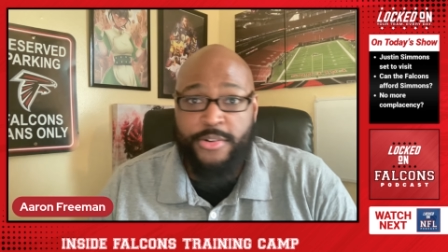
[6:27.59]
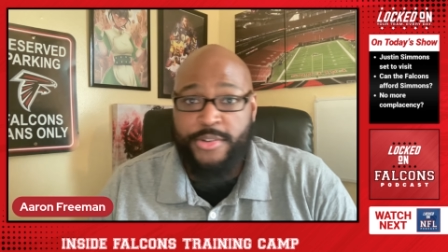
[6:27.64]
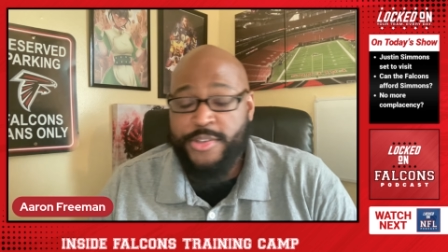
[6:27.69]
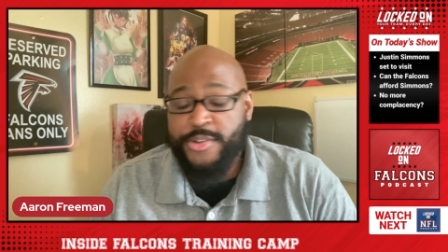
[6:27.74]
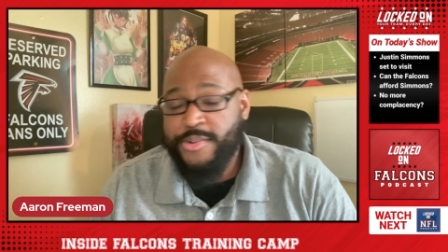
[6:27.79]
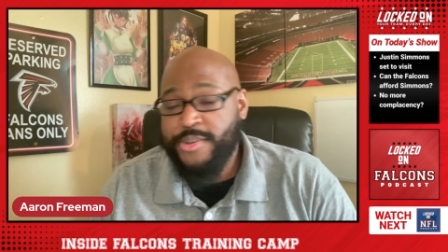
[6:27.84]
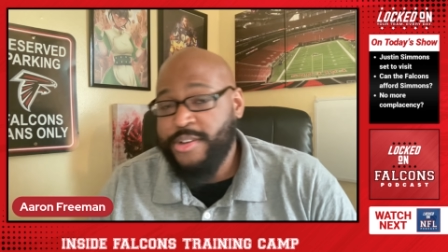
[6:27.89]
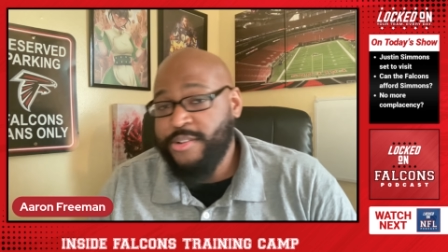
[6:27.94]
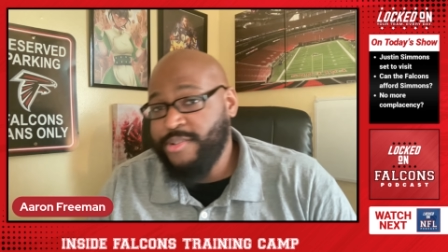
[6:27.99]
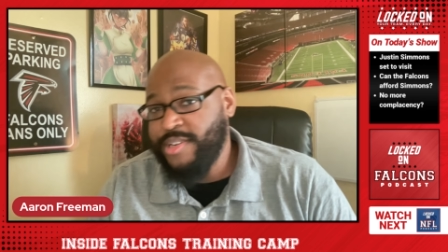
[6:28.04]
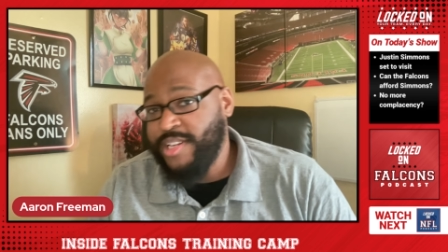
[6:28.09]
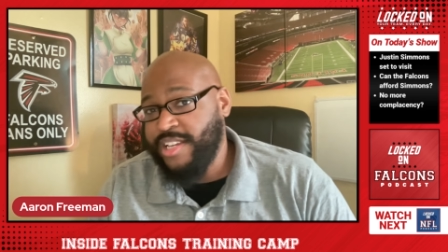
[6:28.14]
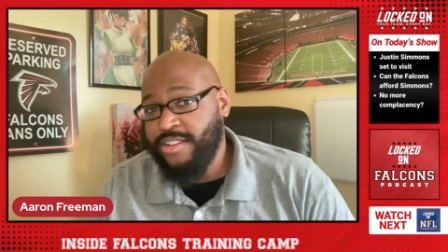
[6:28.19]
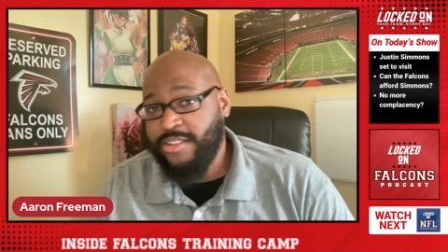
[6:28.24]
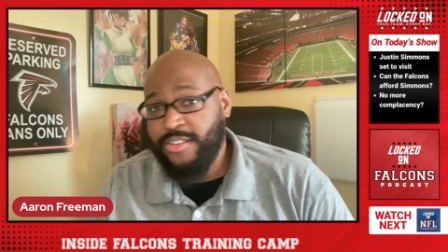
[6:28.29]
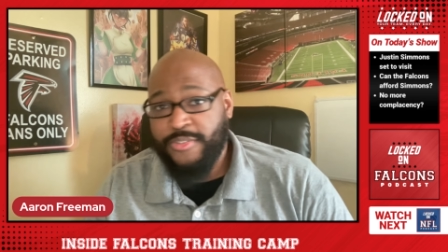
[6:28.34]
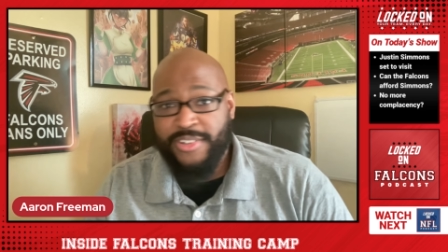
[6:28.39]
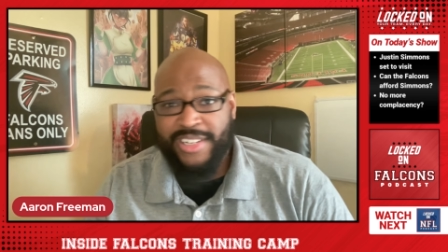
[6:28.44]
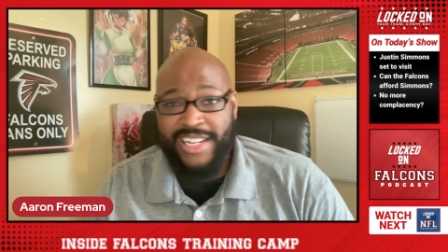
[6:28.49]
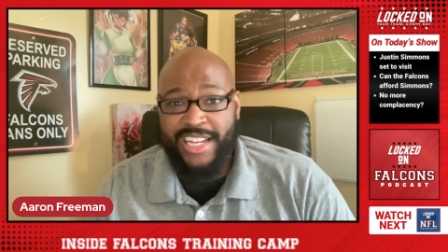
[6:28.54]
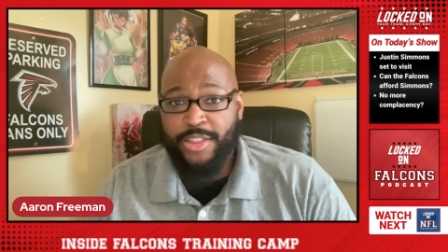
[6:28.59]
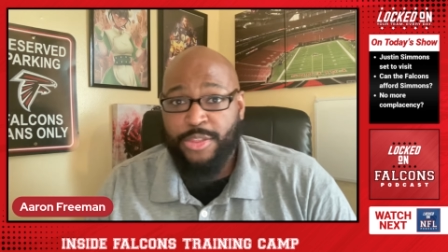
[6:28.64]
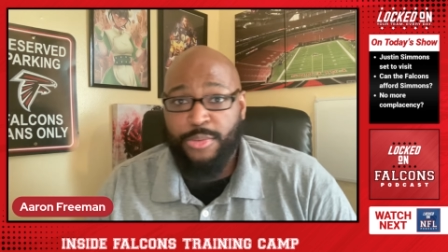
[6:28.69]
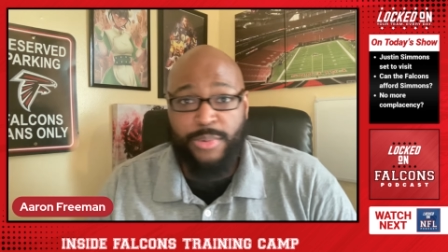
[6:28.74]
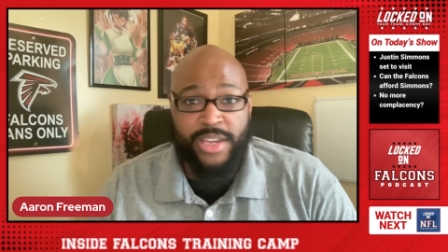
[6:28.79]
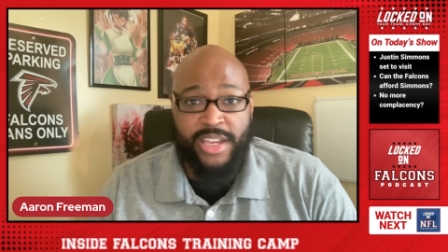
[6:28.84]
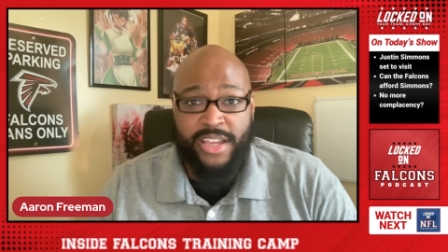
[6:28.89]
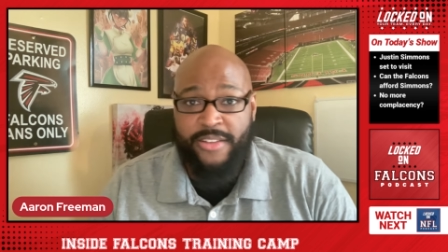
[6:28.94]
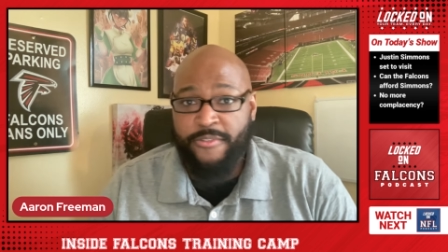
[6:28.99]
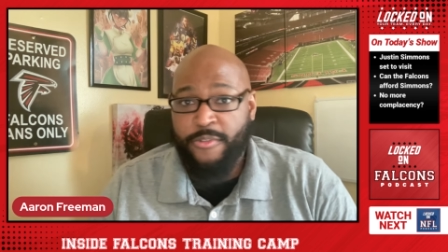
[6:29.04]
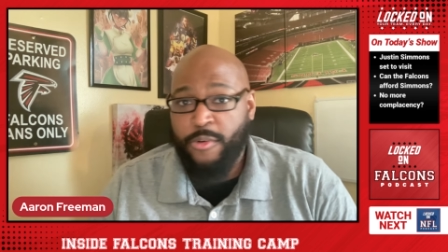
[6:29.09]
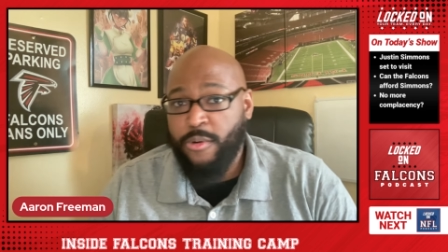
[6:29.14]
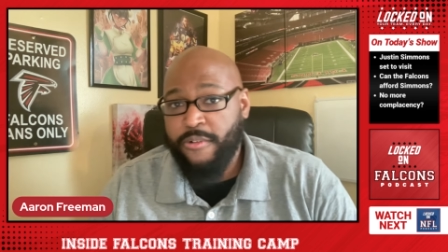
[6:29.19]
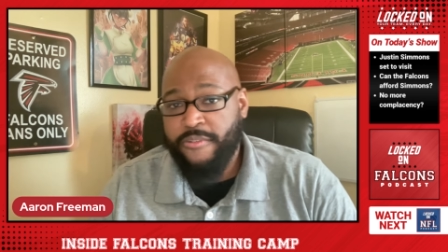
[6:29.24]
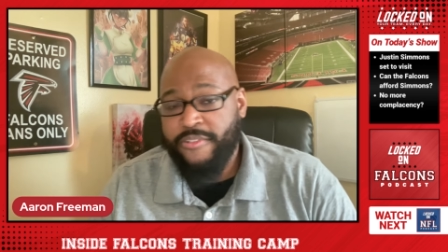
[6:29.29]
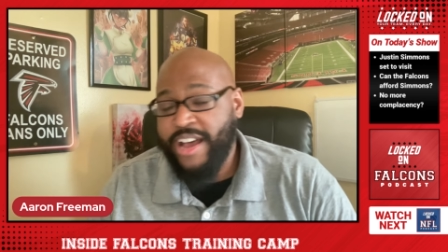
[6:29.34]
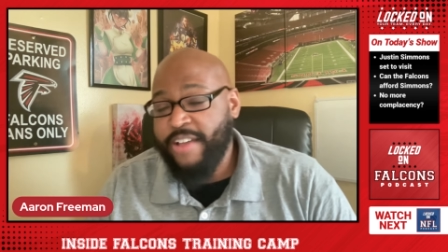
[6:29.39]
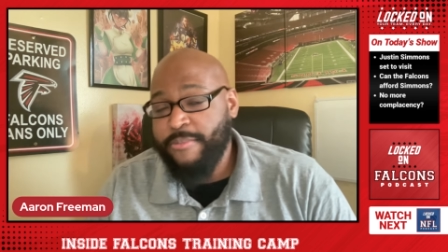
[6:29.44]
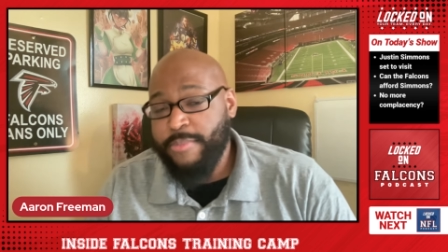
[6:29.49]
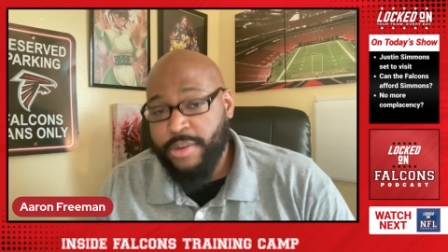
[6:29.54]
or two year deals for like three, four,
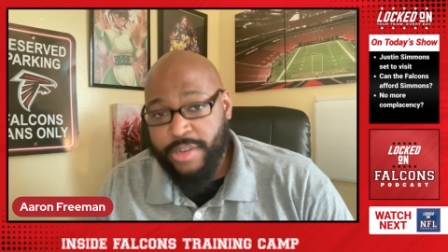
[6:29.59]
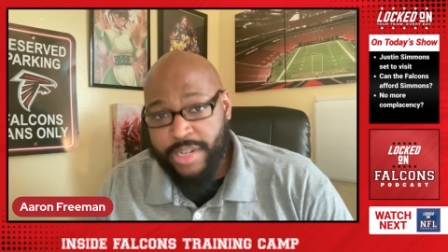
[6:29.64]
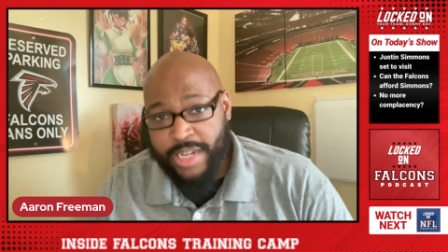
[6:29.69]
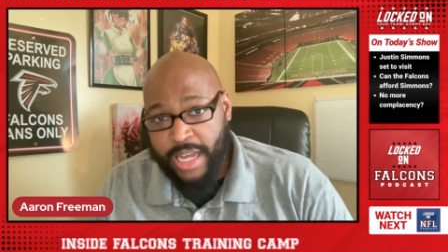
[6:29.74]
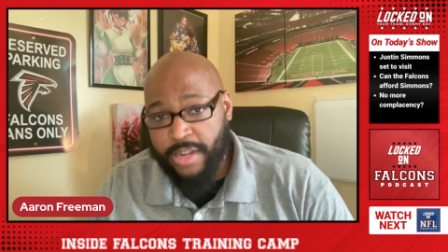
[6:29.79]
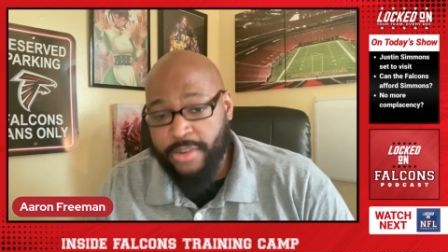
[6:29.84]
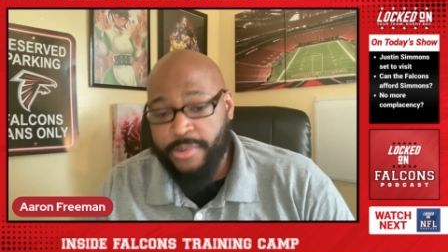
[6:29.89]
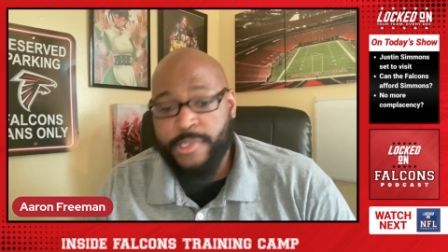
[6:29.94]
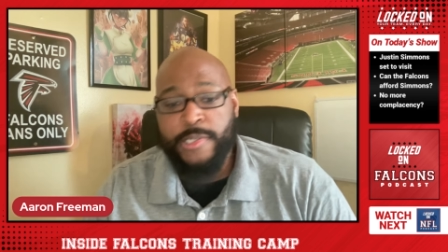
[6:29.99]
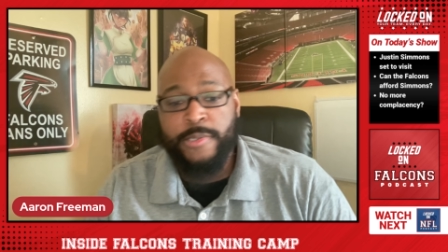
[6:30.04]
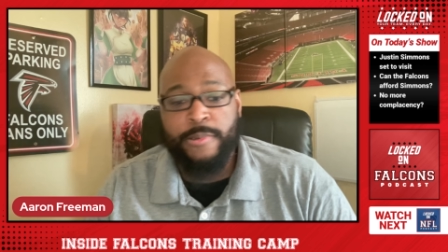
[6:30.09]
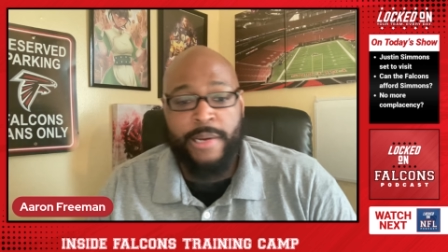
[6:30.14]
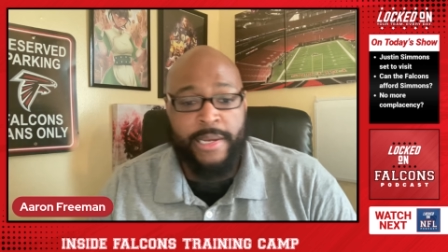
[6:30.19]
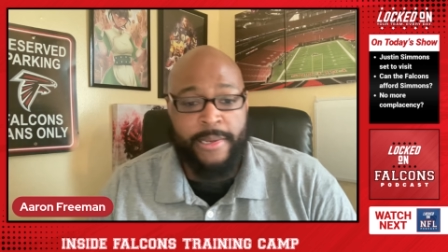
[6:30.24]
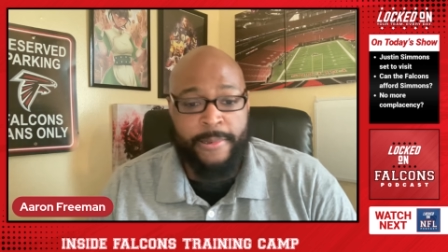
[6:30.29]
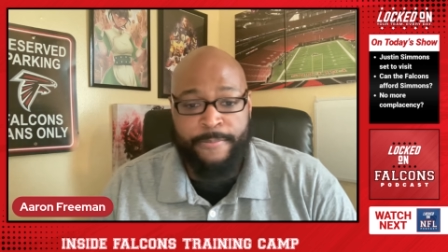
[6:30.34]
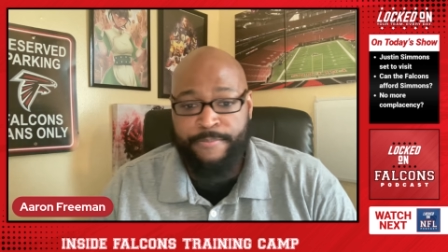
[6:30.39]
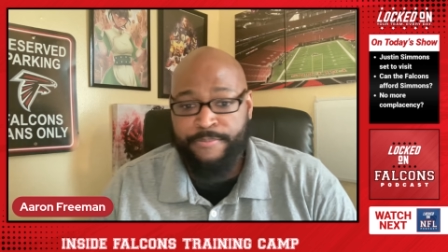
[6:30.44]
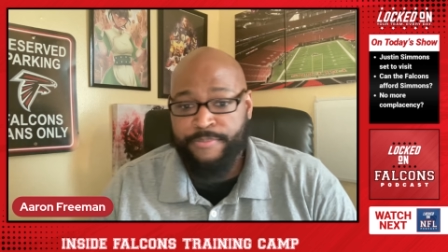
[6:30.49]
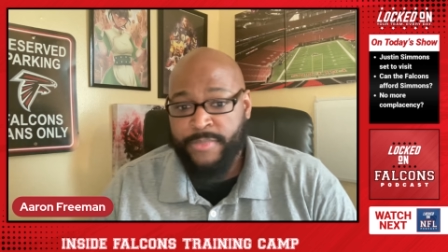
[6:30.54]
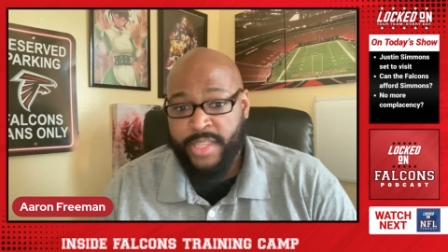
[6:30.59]
five million dollars. Right.